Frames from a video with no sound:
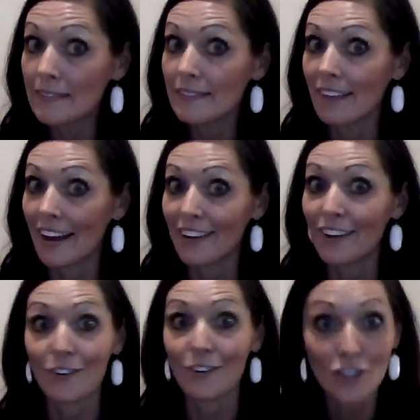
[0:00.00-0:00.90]
Like,
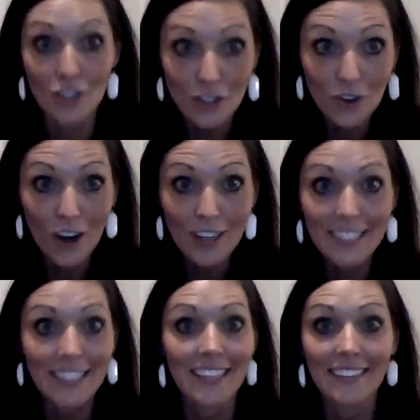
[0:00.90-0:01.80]
she just
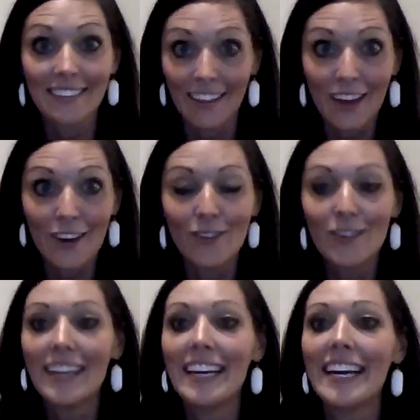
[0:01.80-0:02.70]
crossed it. Hello.
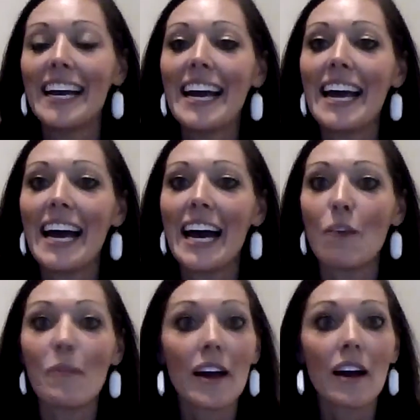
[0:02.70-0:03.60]

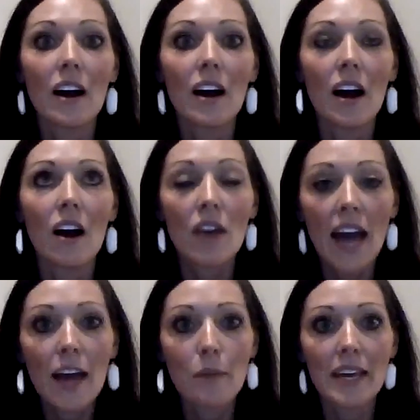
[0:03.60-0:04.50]
I'm like,
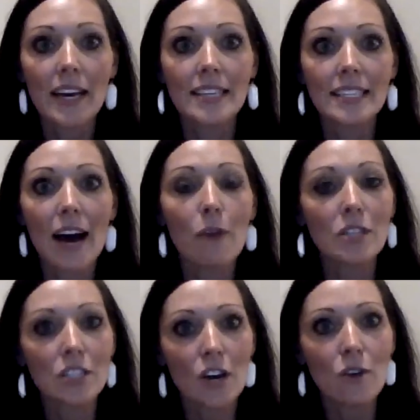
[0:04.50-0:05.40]
okay, because I
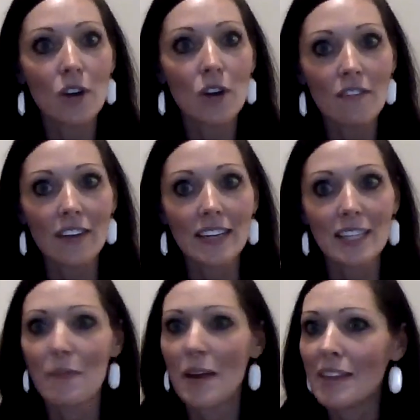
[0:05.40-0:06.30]
was so nervous
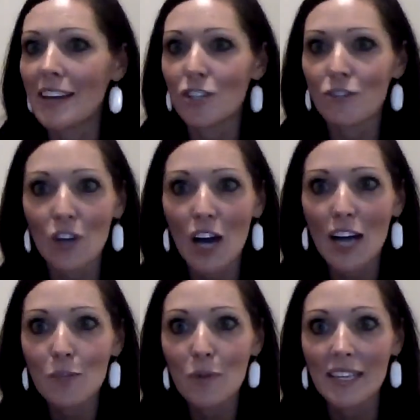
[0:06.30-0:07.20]
that maybe they just
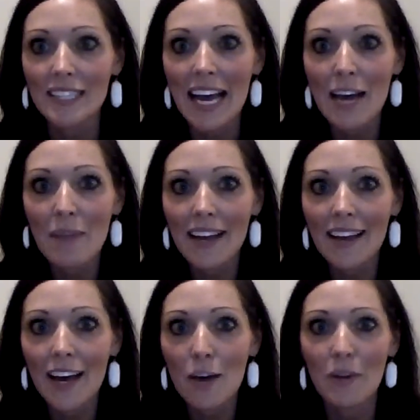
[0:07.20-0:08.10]
forgot to put the sign back
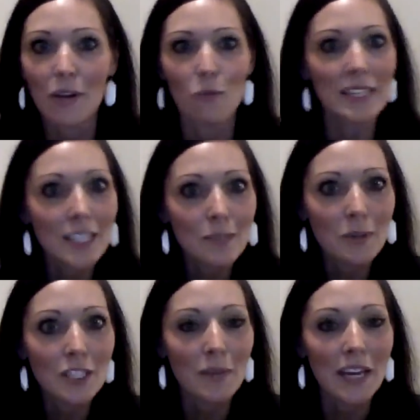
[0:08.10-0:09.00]
up and it wasn't
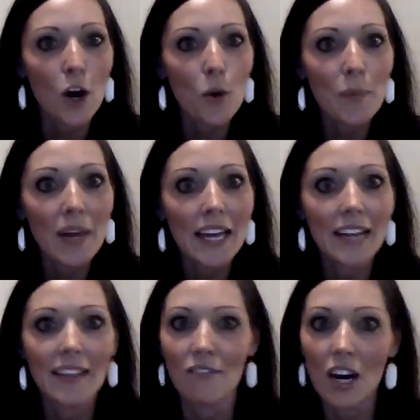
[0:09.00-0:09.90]
supposed to be open
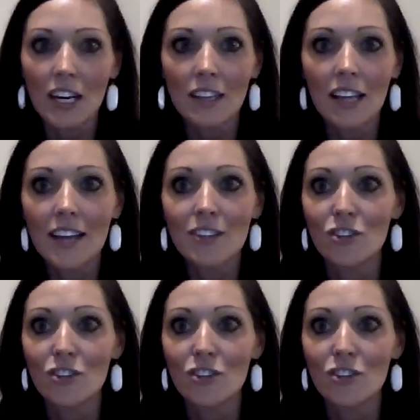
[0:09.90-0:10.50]
and they've gone to lunch.